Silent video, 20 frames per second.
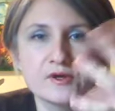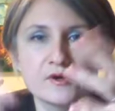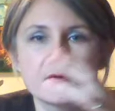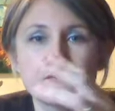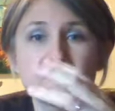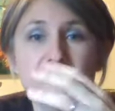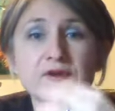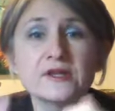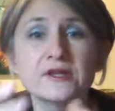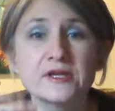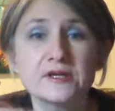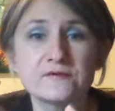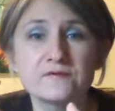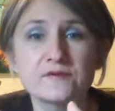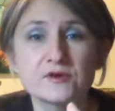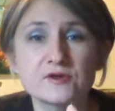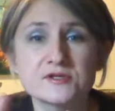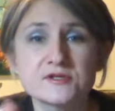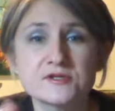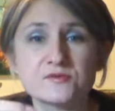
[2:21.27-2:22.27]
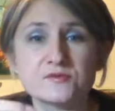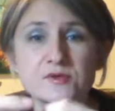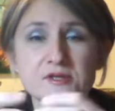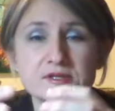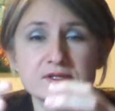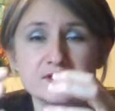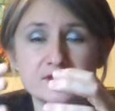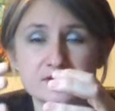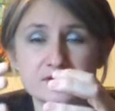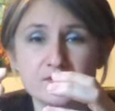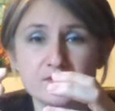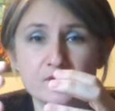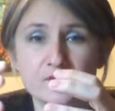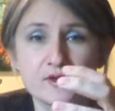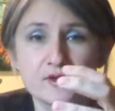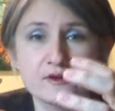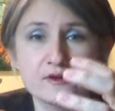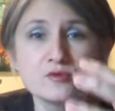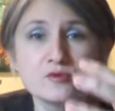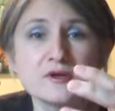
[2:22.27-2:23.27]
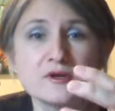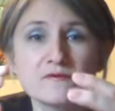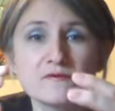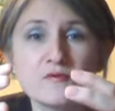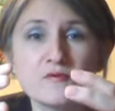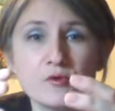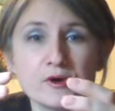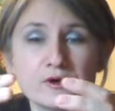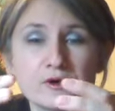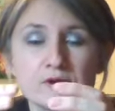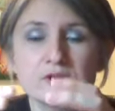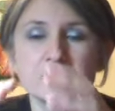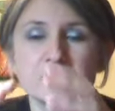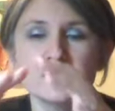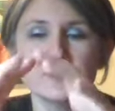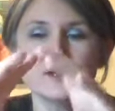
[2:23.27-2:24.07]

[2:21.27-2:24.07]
fill it first with aluminum foil.